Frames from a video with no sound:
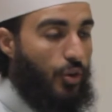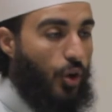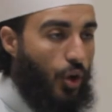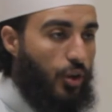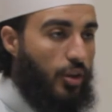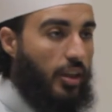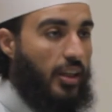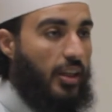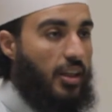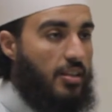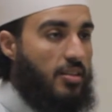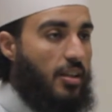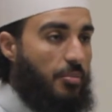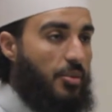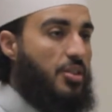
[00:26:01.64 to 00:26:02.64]
you own the
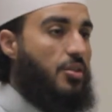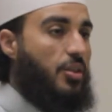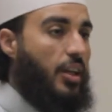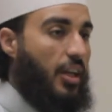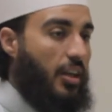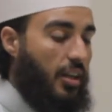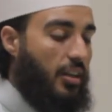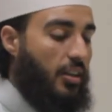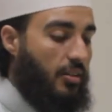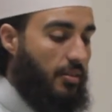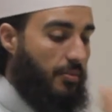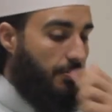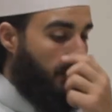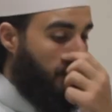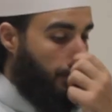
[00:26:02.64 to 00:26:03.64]
keys, that means you can eat.
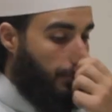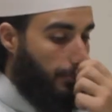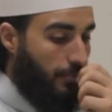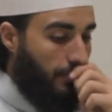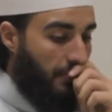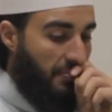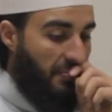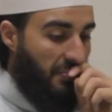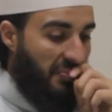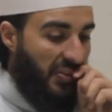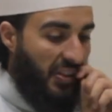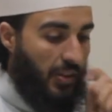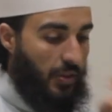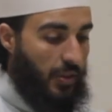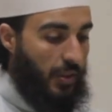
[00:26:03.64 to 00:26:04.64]

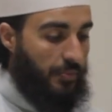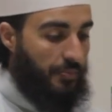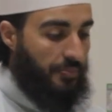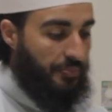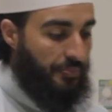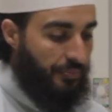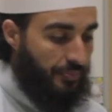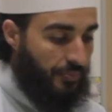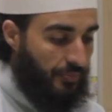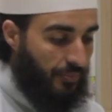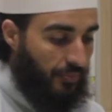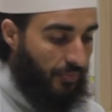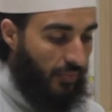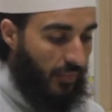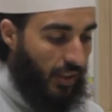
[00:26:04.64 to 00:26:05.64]
Alright?
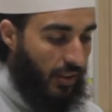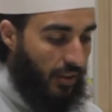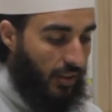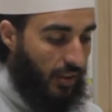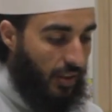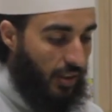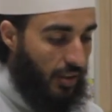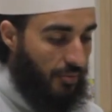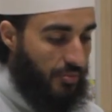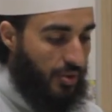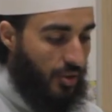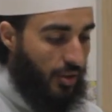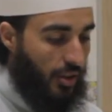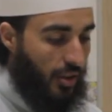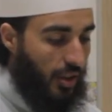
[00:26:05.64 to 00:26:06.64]

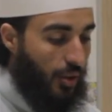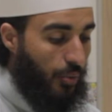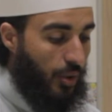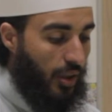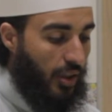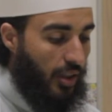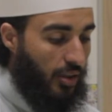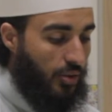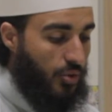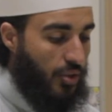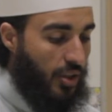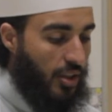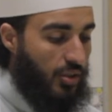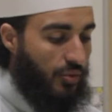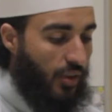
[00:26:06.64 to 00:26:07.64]
So the care worker to
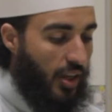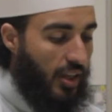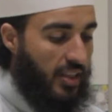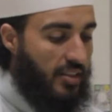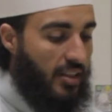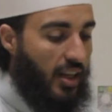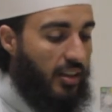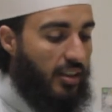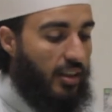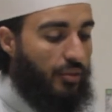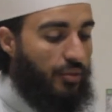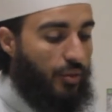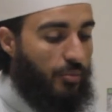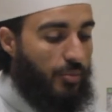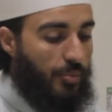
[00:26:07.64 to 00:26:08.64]
satisfy his hunger
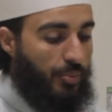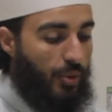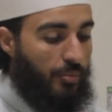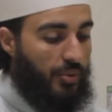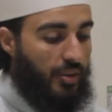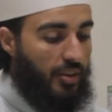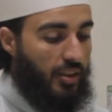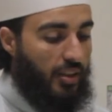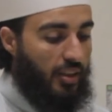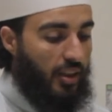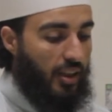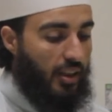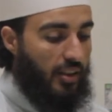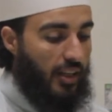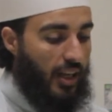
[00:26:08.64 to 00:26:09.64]
from the property
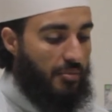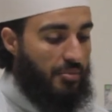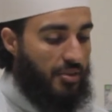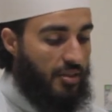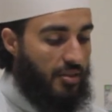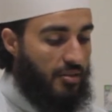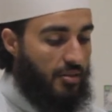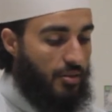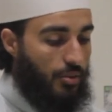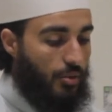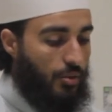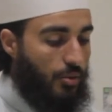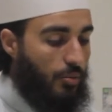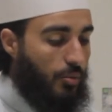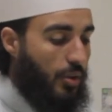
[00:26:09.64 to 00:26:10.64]
in the absence,
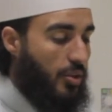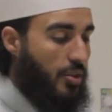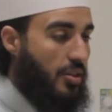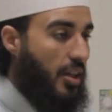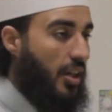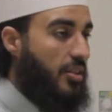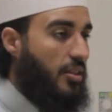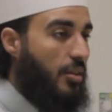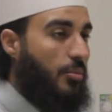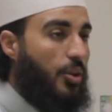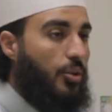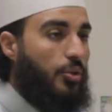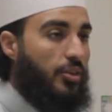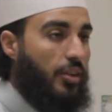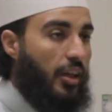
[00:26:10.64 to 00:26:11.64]
or we could say
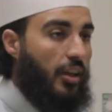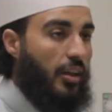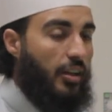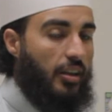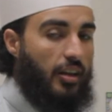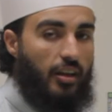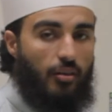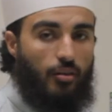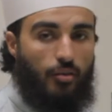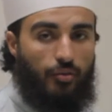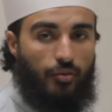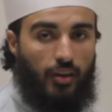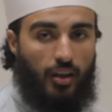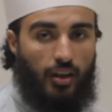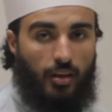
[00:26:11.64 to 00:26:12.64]
someone who's taking care of
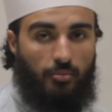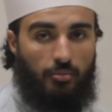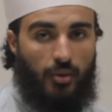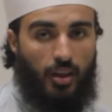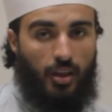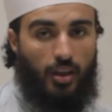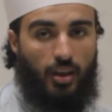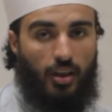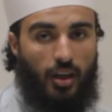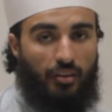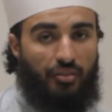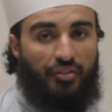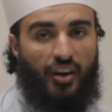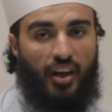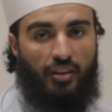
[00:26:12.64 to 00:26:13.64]
a
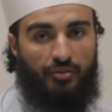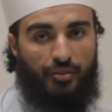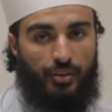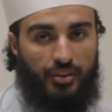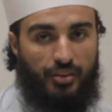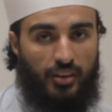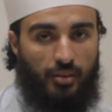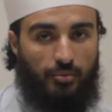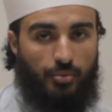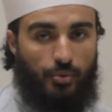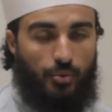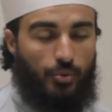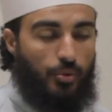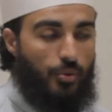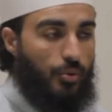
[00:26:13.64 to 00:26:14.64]
farm, for
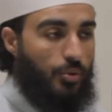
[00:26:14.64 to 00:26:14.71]
example,